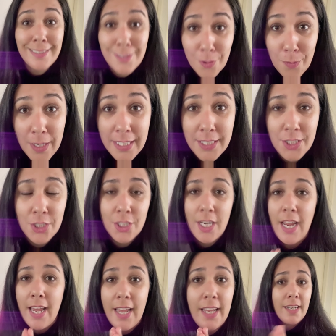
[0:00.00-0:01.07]
you wish,
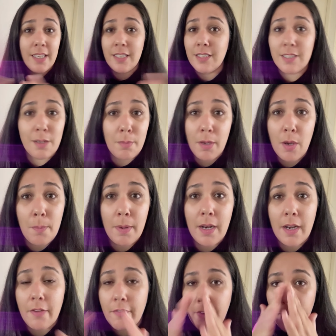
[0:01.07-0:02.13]
and it will be
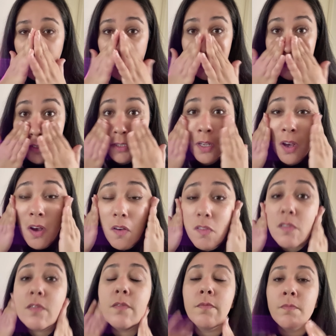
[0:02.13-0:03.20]
completely fine. So
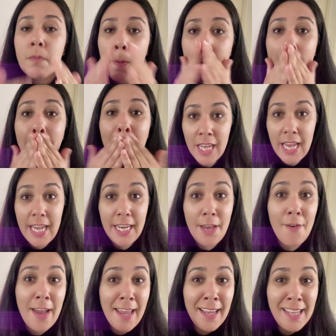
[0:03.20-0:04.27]

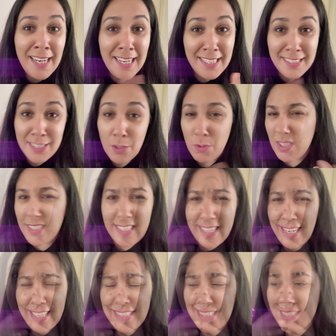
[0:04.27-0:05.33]
anyway, let's see what's the
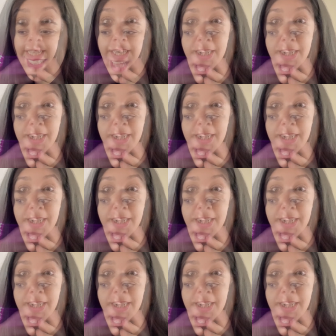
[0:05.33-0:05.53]
next step.